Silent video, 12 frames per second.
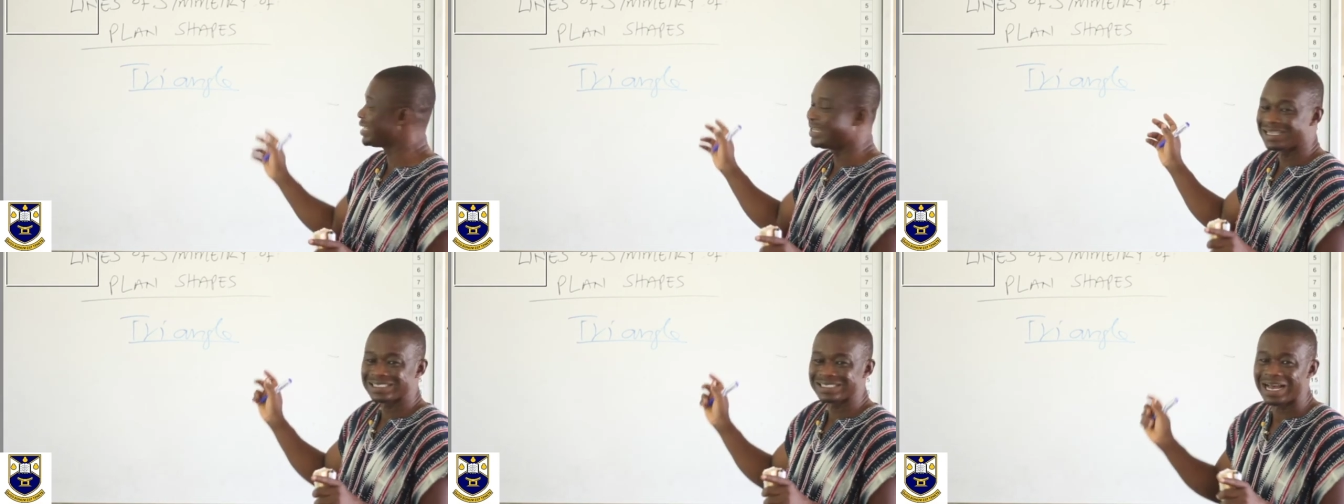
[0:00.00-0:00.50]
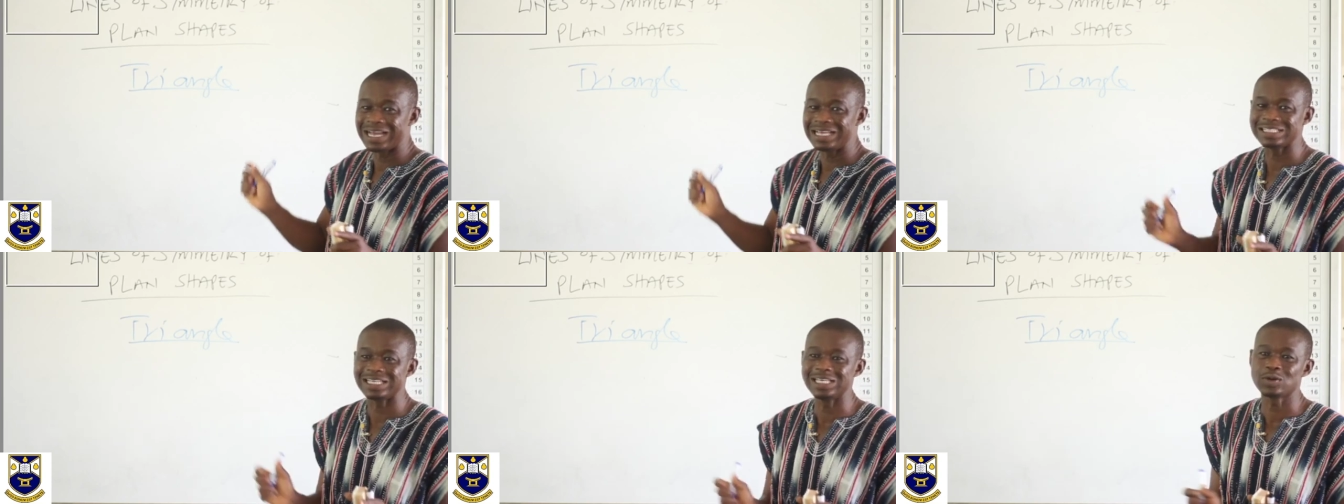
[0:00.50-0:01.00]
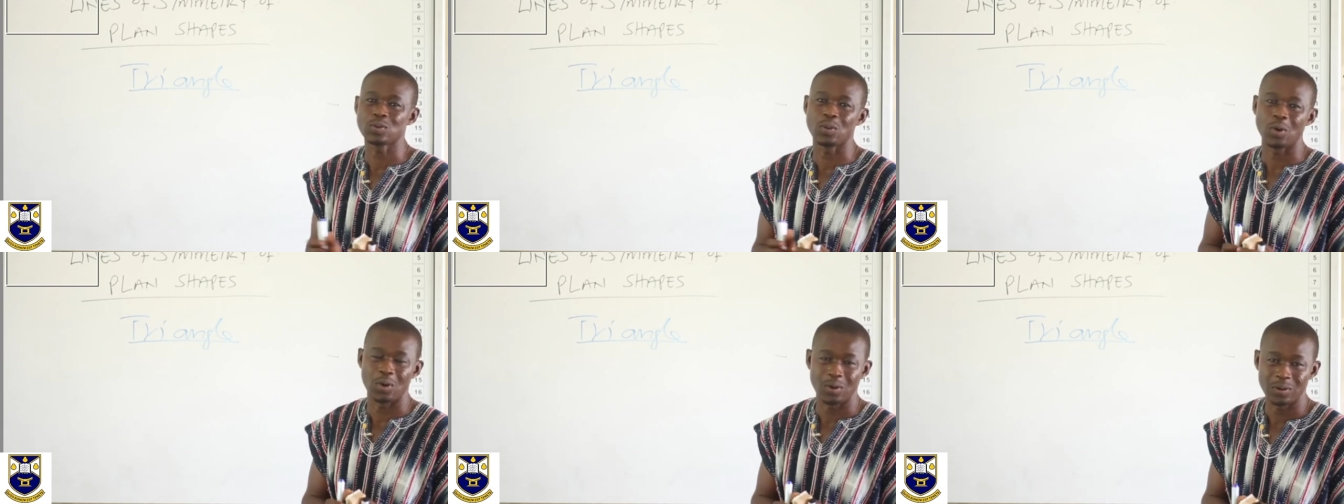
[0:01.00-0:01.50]
the sides
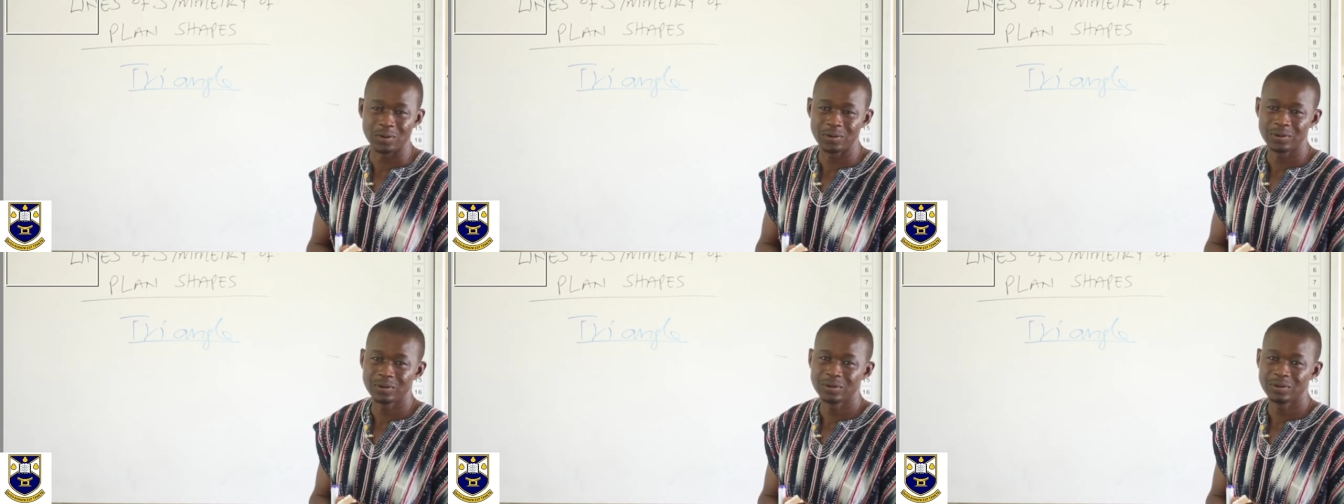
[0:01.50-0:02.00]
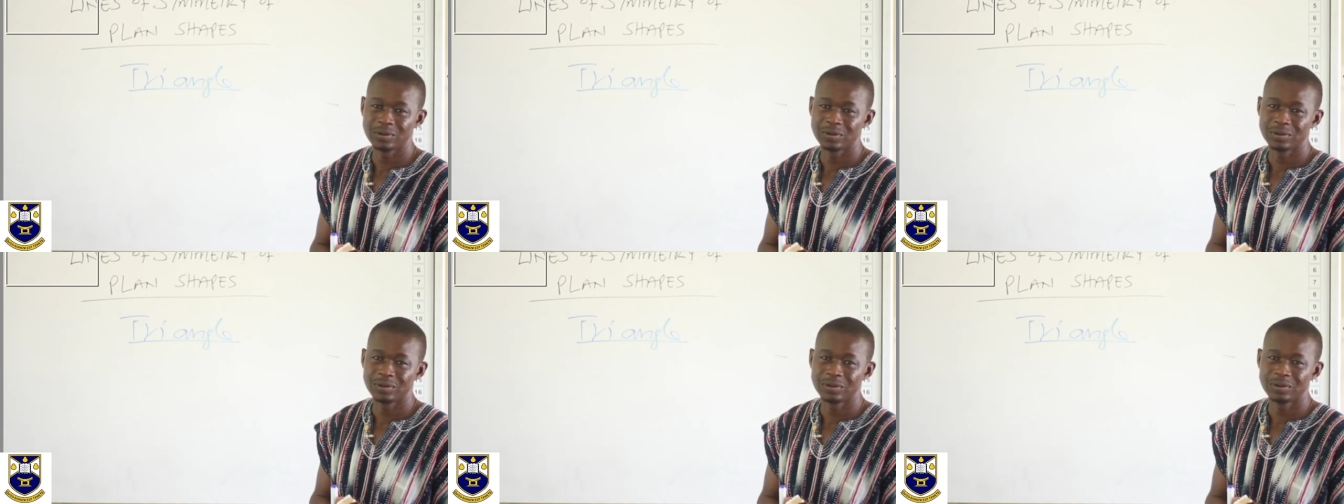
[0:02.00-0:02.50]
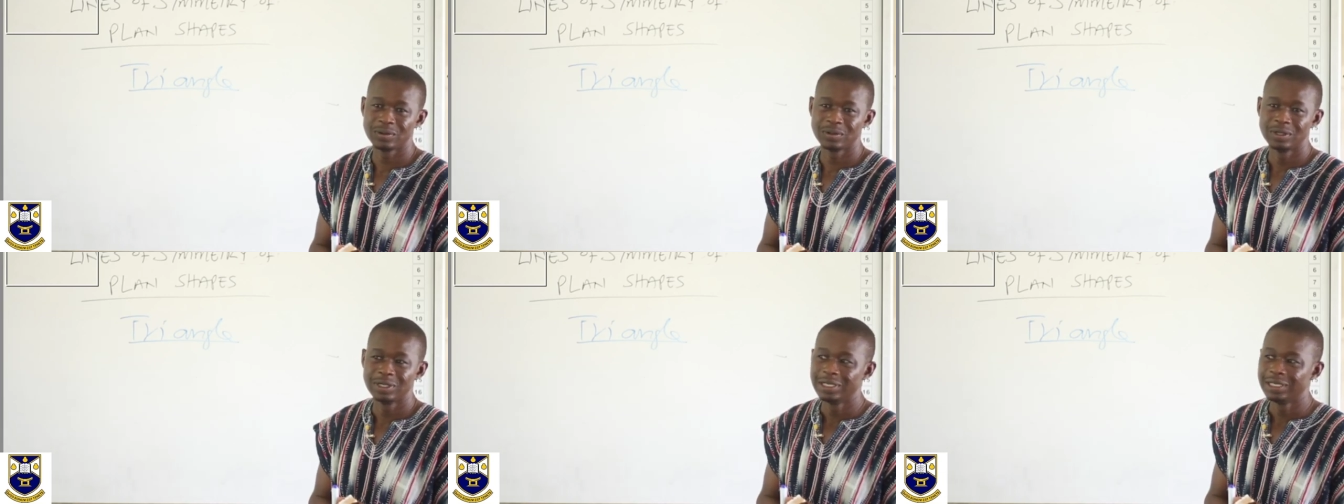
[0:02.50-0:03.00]
equal.
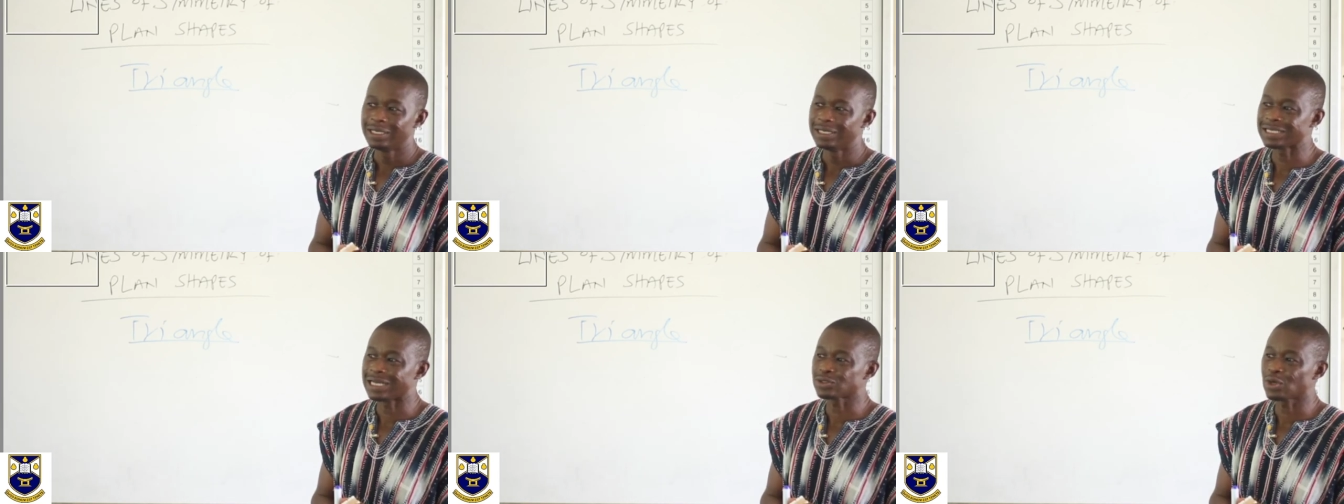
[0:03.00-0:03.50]
It has